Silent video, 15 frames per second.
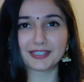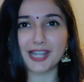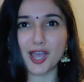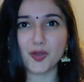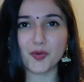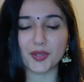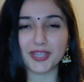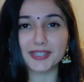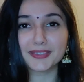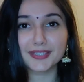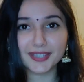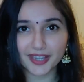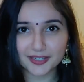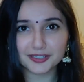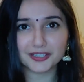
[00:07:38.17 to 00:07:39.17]
Now, in
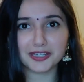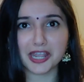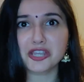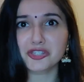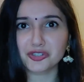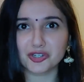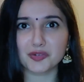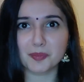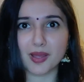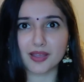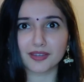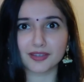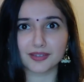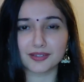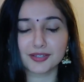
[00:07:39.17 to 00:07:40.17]
the international
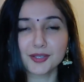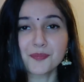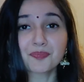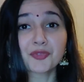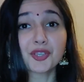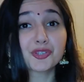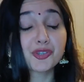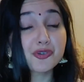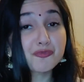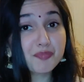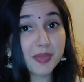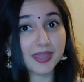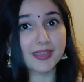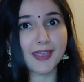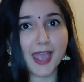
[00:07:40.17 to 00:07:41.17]
market, you
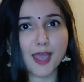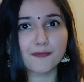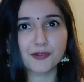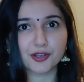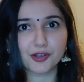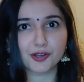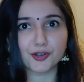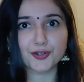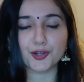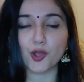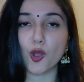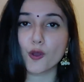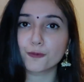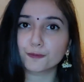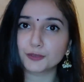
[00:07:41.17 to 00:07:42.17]
may have heard
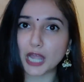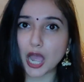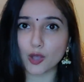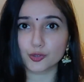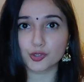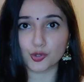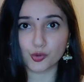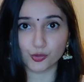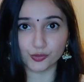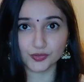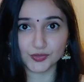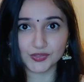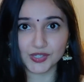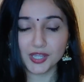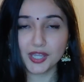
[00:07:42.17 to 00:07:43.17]
of Dow
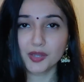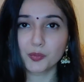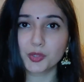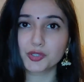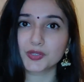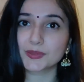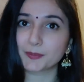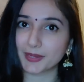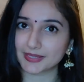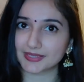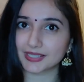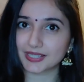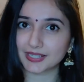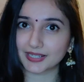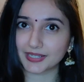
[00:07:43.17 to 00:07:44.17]
Jones, which is
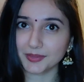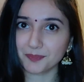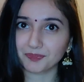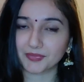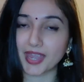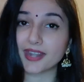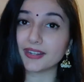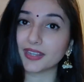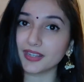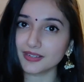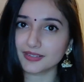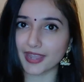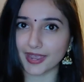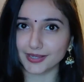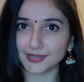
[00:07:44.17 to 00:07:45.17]
basically an
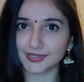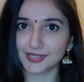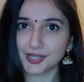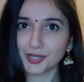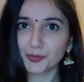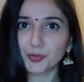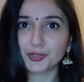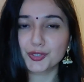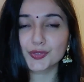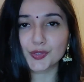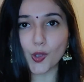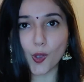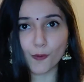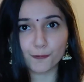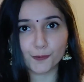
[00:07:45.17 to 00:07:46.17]
index which
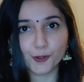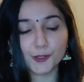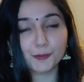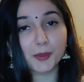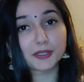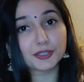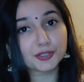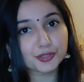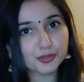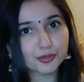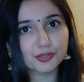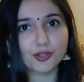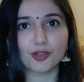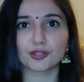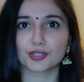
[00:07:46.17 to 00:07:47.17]
is offered by the
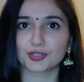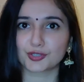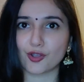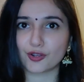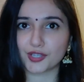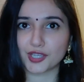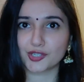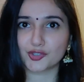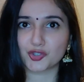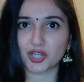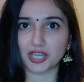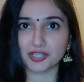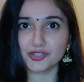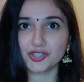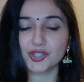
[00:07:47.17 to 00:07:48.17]
New York Stock
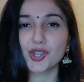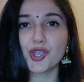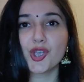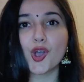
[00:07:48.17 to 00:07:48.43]
Exchange,